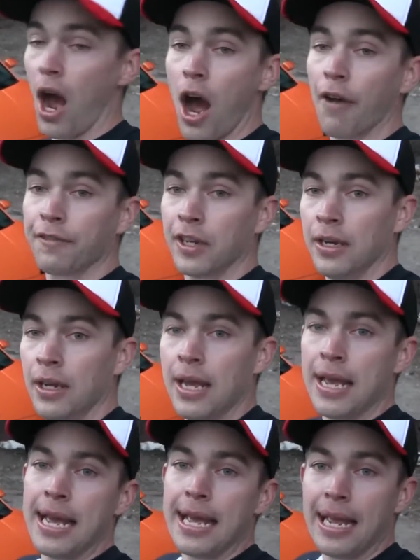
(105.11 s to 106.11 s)
often.
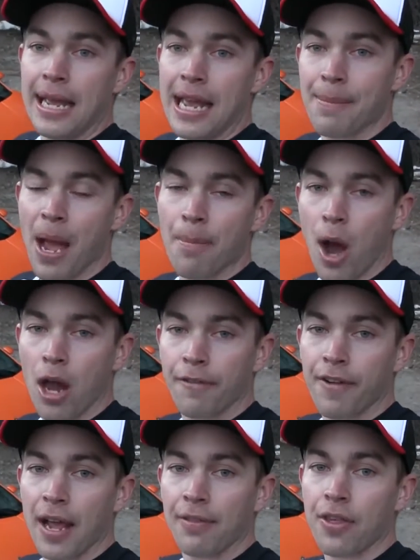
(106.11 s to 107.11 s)
Am I
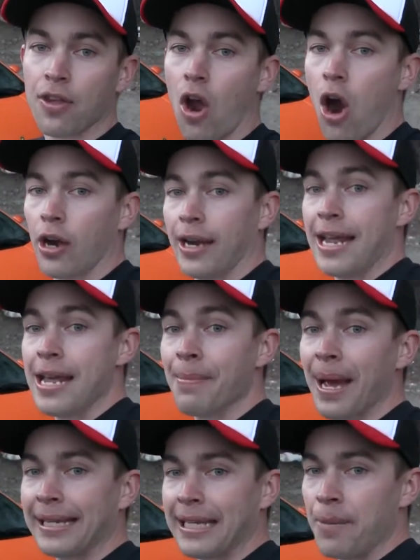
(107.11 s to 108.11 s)
modifying this car?
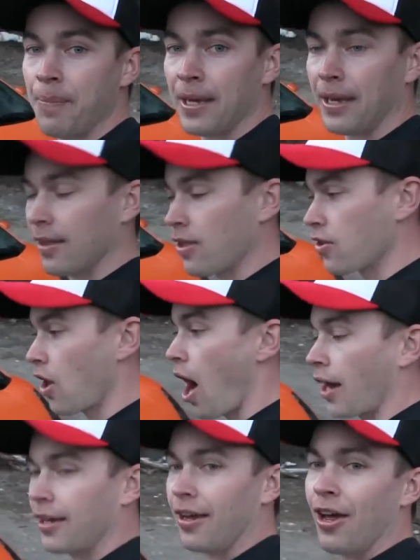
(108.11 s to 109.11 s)
Am I keeping it
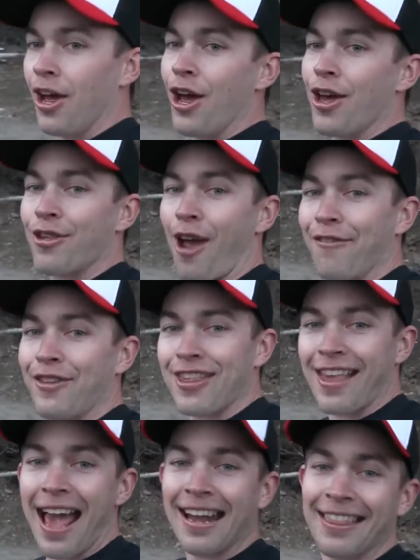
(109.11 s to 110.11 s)
stock? So I've
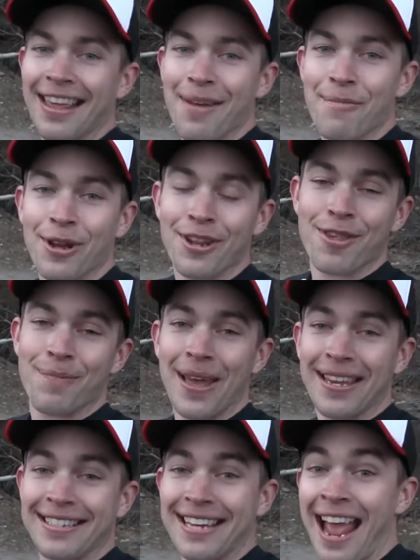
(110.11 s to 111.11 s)
decided that I'm going to
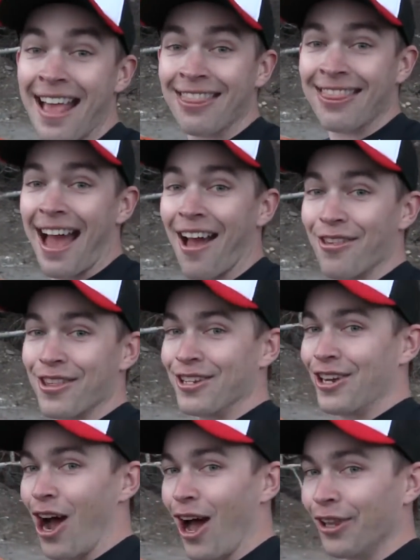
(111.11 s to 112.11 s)
spend
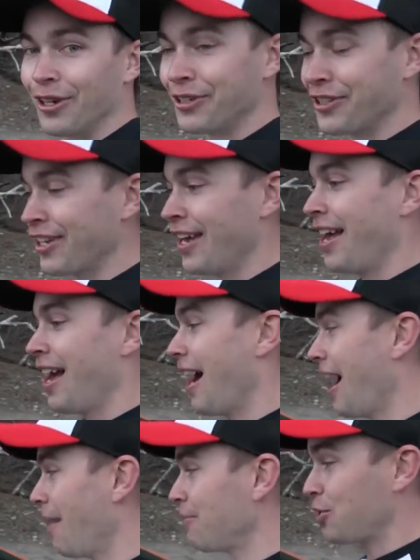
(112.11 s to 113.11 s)

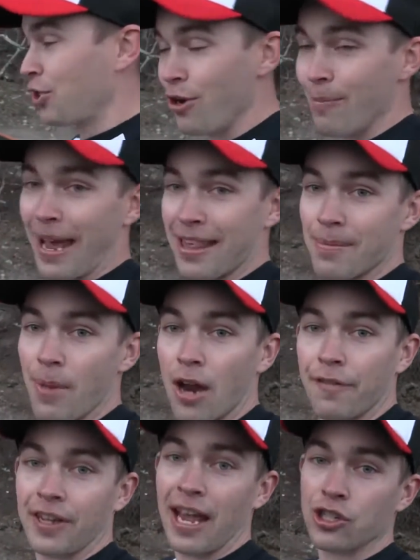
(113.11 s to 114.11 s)
$10,000 to make some
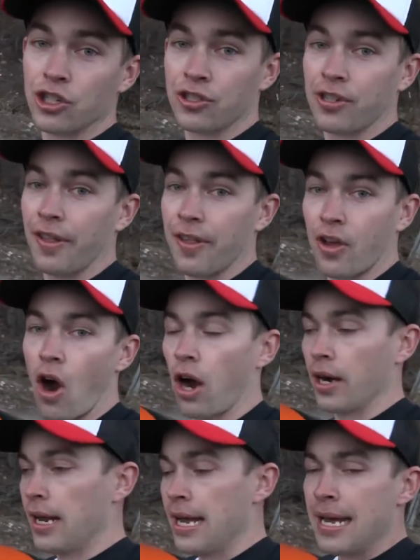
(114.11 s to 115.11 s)
modifications to this
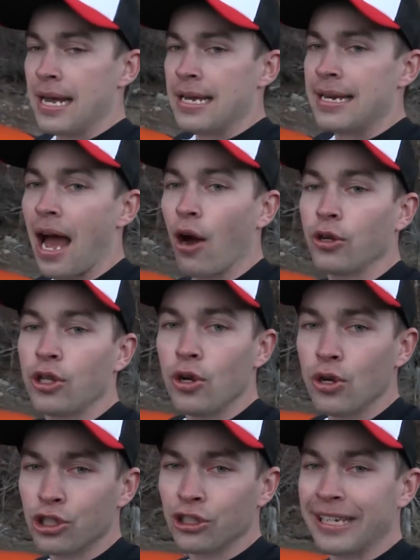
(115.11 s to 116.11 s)
car. Now,
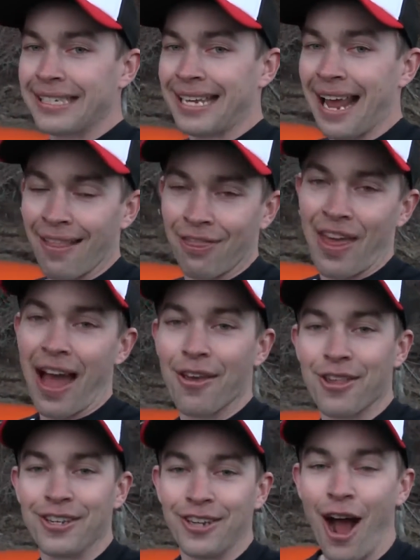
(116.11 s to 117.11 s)
usually
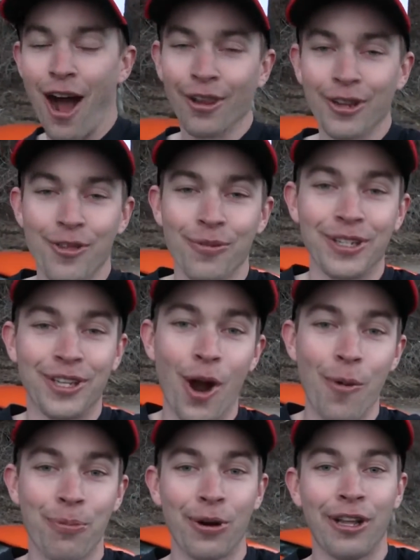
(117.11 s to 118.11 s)
$10,000 would
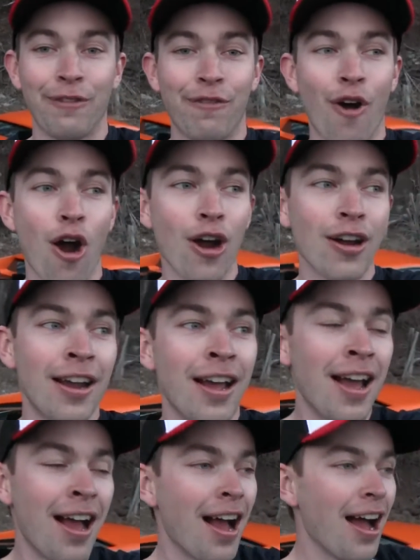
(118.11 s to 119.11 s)
go pretty far.
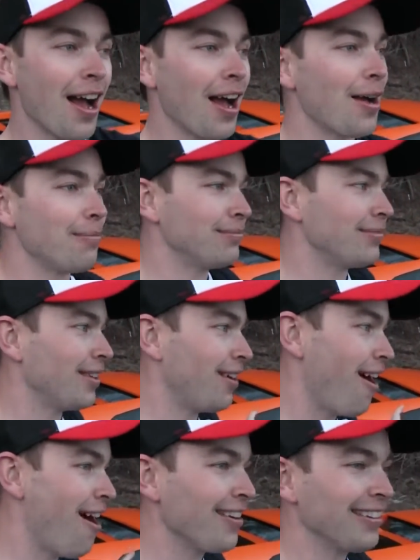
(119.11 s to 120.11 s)
On
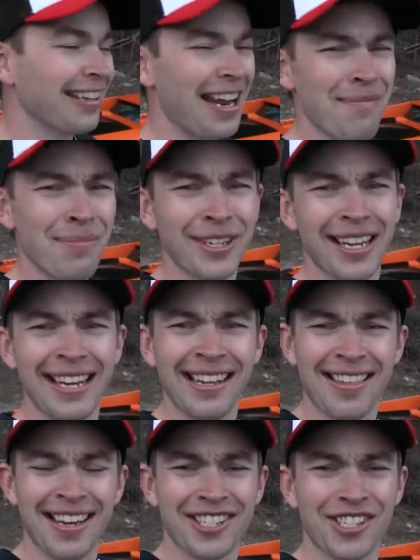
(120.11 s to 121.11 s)
a Lamborghini,
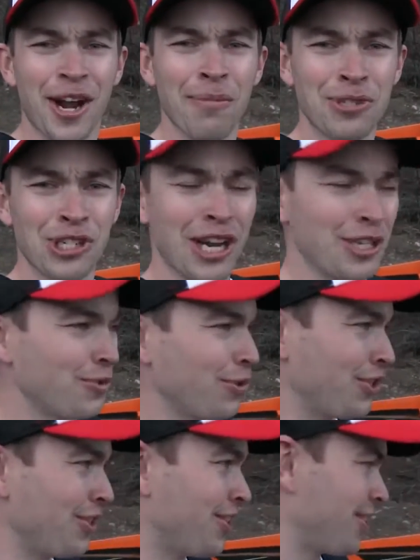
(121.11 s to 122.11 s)
it's like chump change,
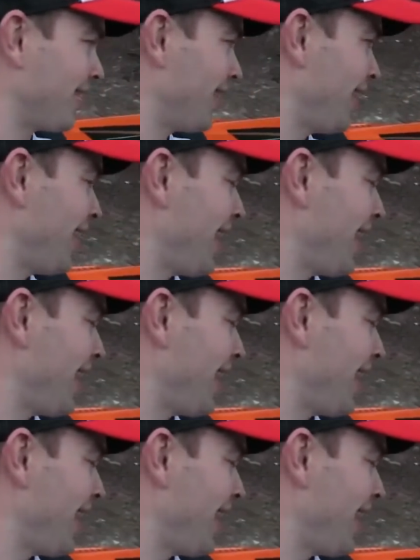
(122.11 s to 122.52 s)
it's